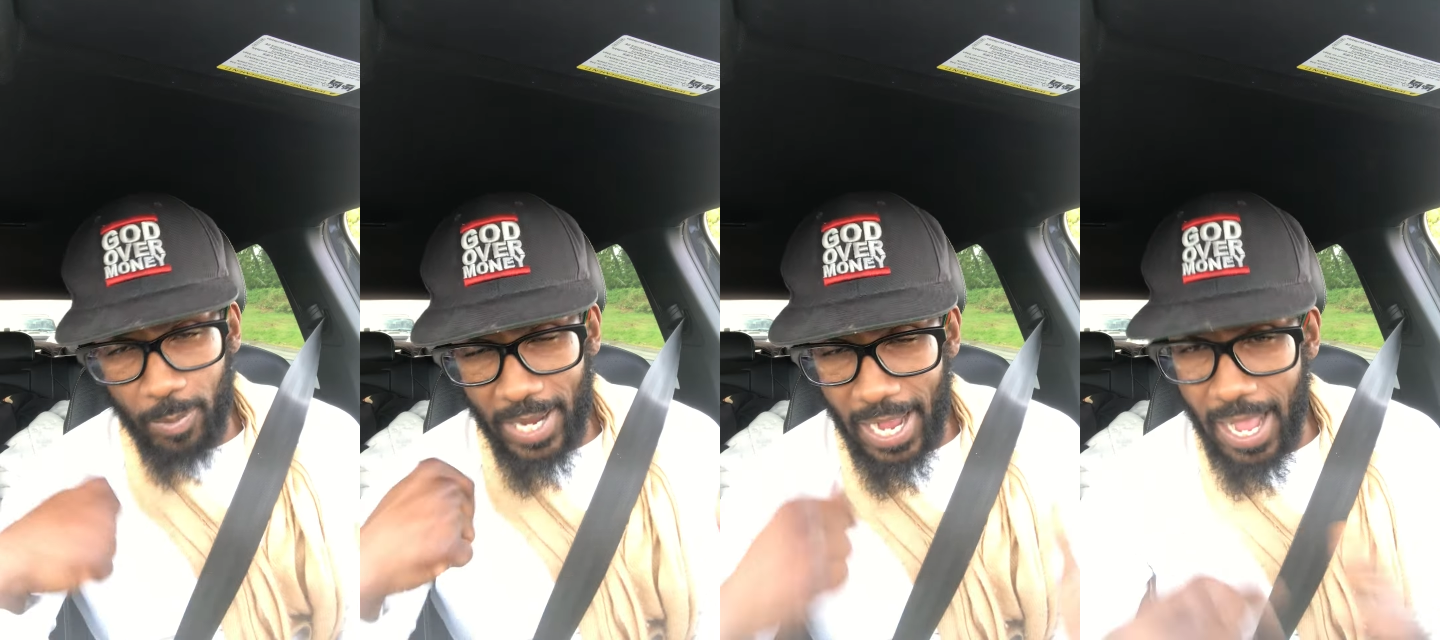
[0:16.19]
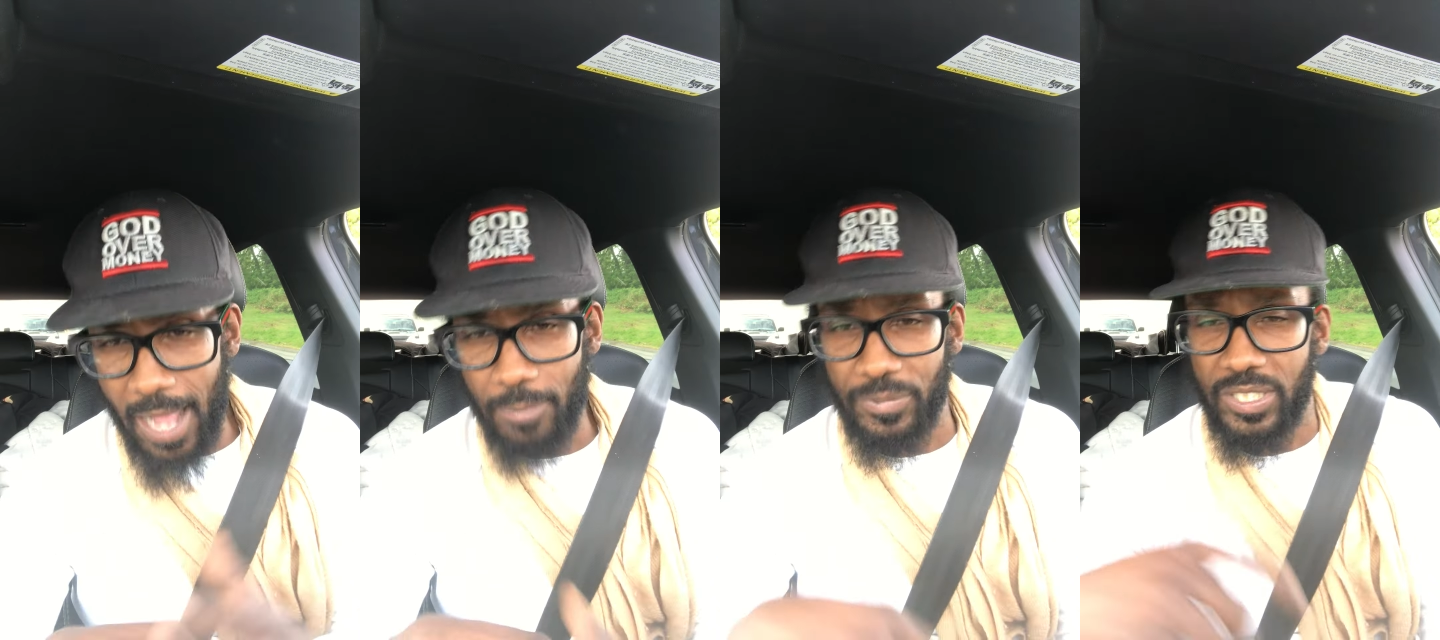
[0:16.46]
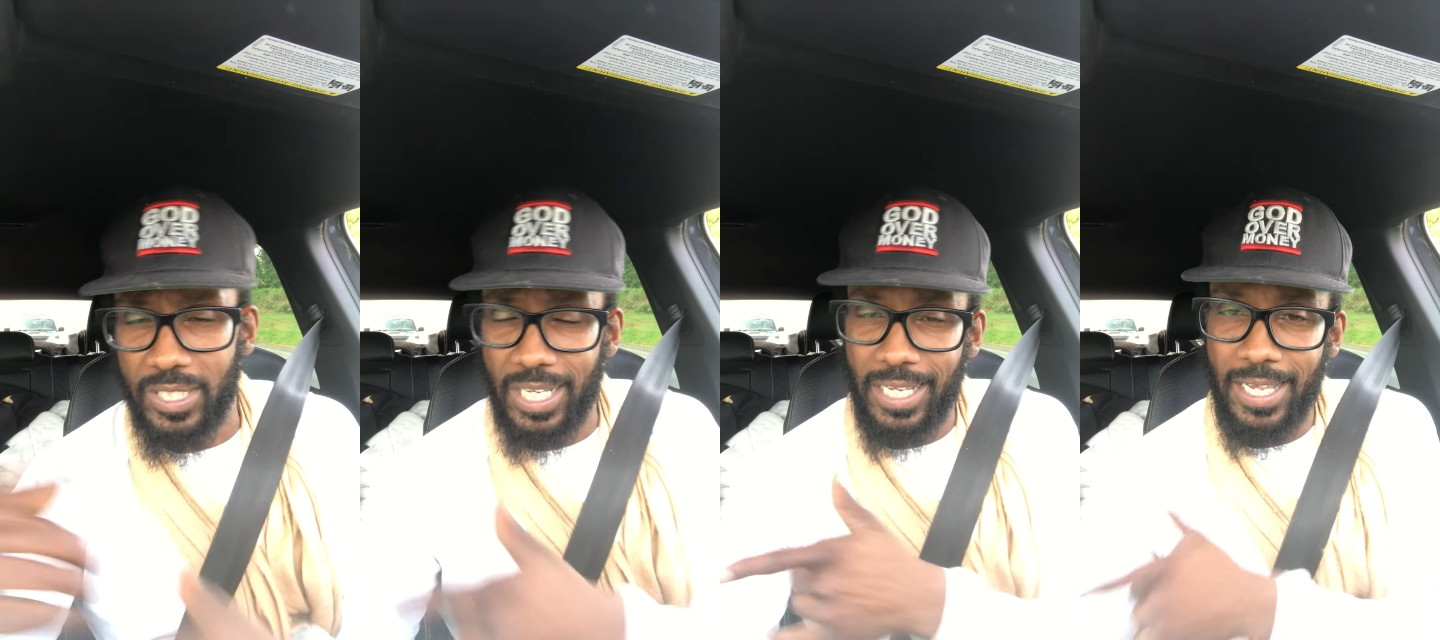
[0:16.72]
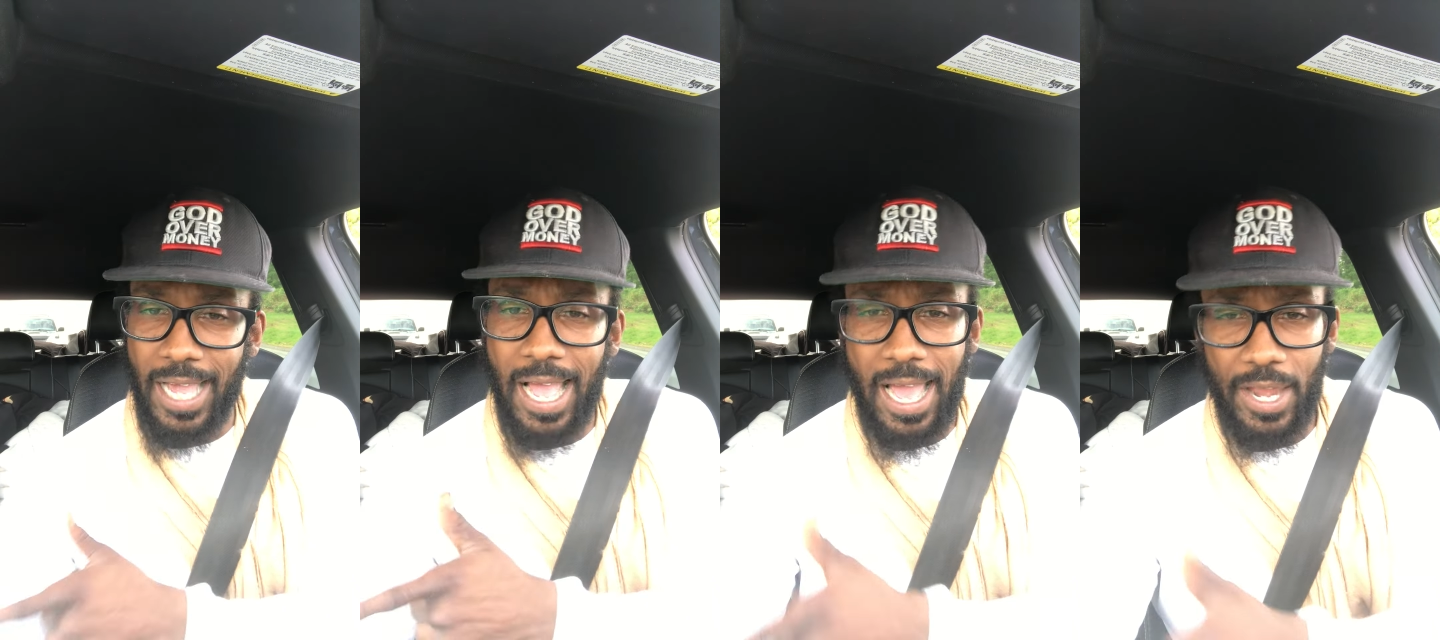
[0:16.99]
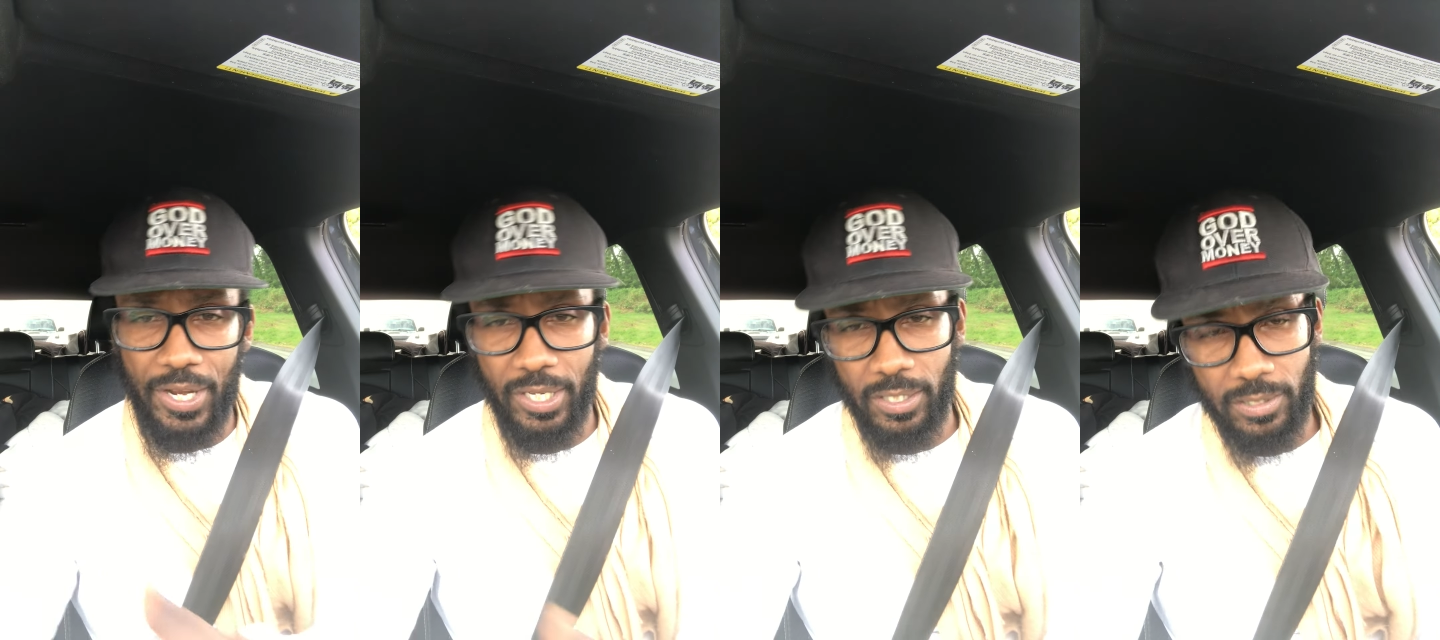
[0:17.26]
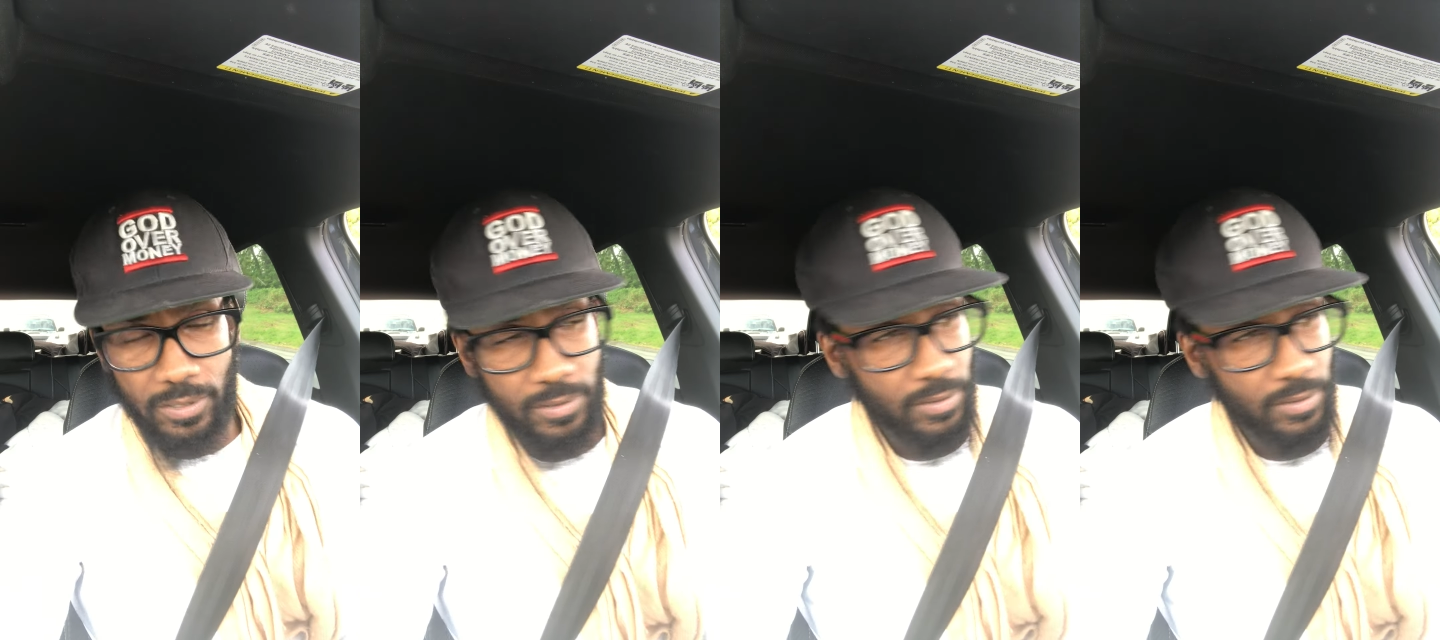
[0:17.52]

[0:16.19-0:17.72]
Compton to Ghana.